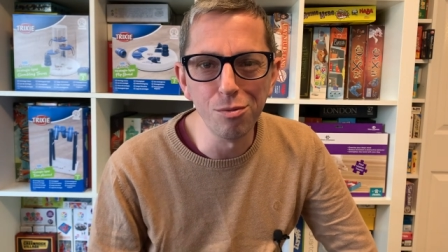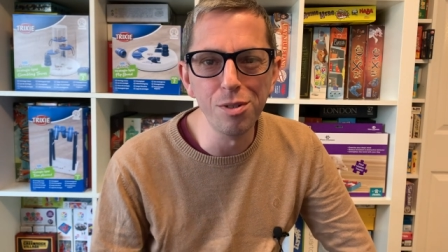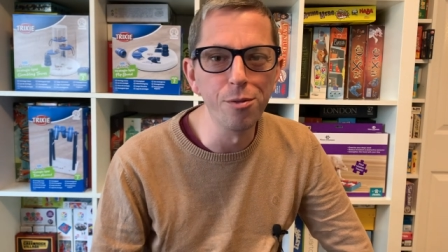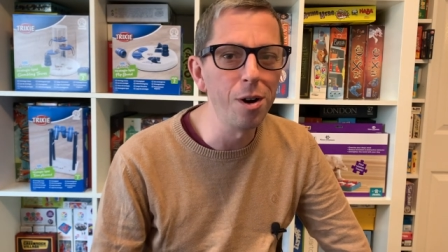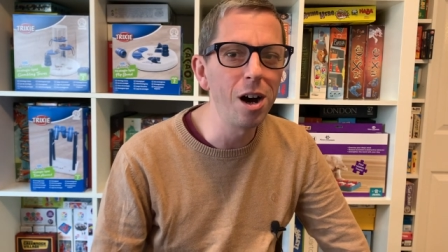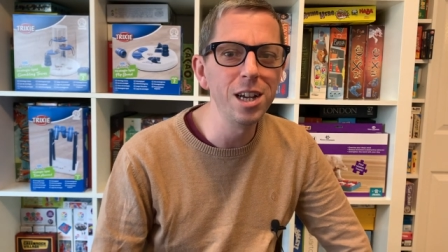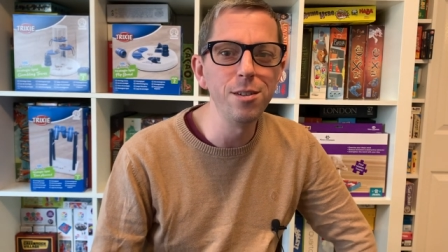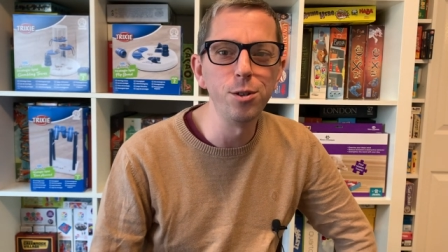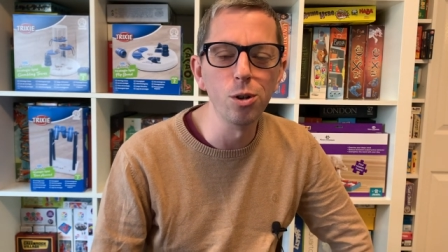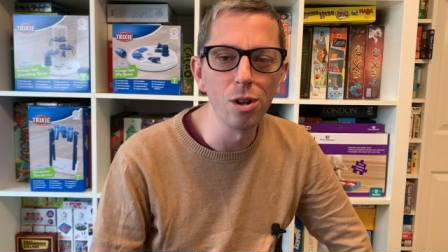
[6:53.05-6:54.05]

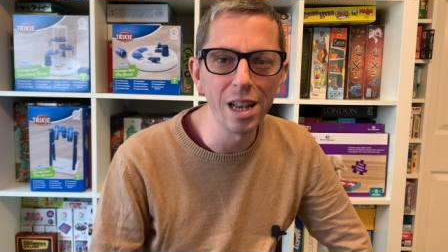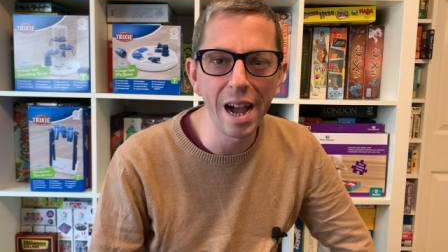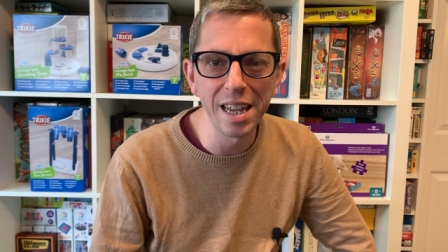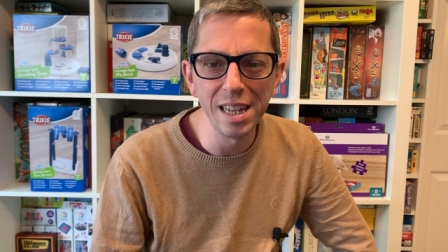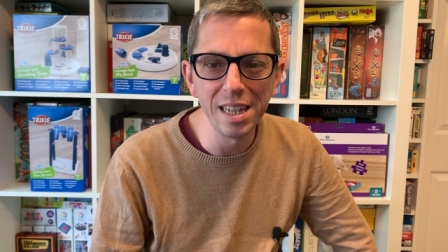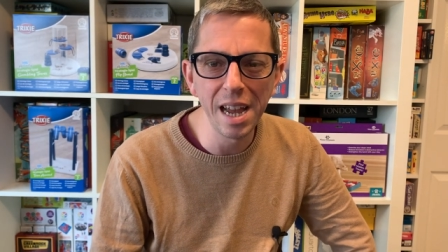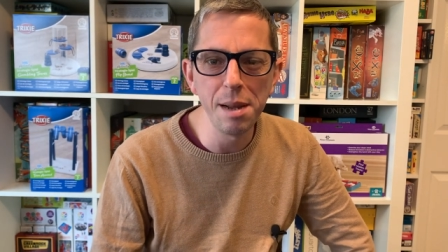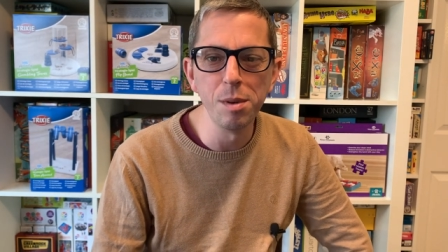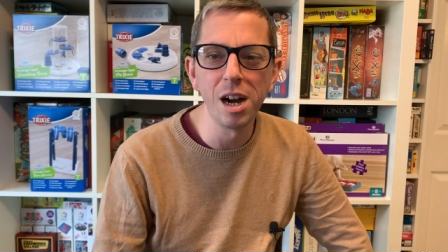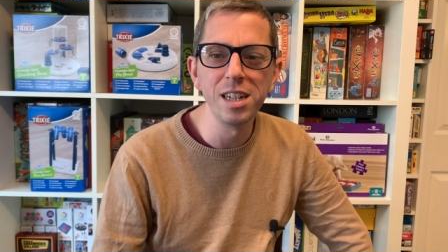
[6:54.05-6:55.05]
revive your lagging
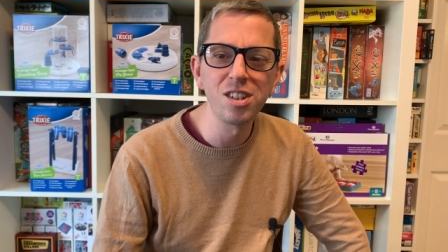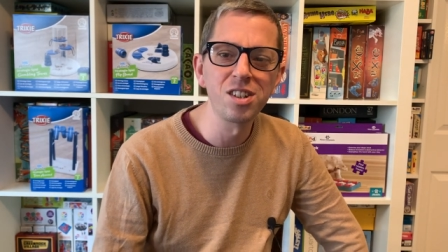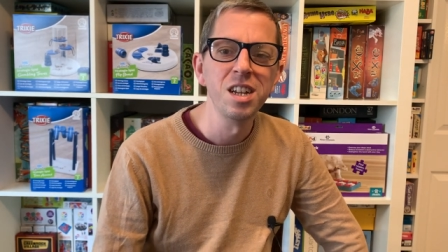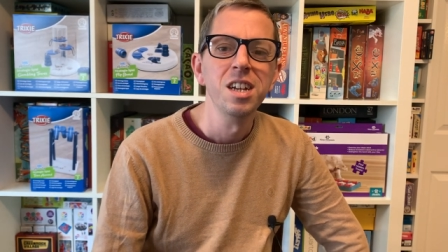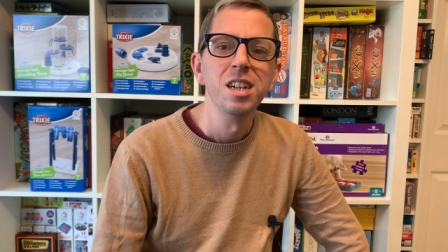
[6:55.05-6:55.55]
game nights.